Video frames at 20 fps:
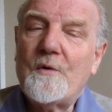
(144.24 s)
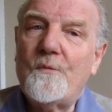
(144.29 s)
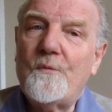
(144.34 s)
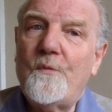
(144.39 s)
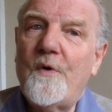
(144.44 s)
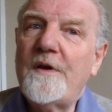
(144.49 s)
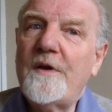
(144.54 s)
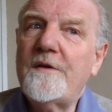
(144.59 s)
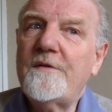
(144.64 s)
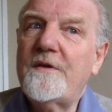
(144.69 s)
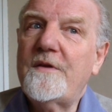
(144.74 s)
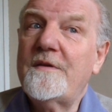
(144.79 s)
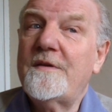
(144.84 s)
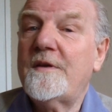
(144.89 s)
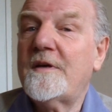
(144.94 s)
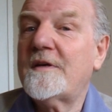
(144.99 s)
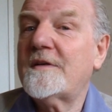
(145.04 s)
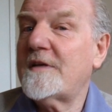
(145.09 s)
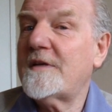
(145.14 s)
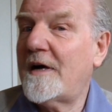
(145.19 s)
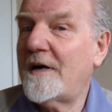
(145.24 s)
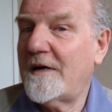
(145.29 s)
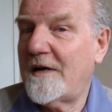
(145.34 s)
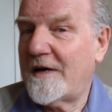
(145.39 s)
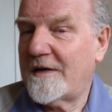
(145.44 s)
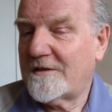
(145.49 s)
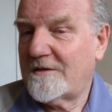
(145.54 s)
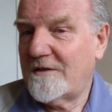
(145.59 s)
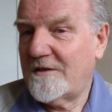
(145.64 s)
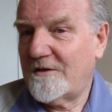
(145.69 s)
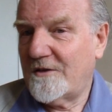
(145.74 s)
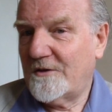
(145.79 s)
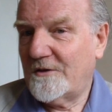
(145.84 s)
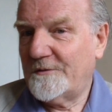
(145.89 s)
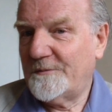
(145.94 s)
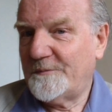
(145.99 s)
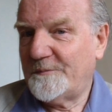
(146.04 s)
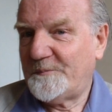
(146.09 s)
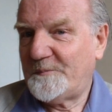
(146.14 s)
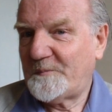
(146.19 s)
One of the things I like to do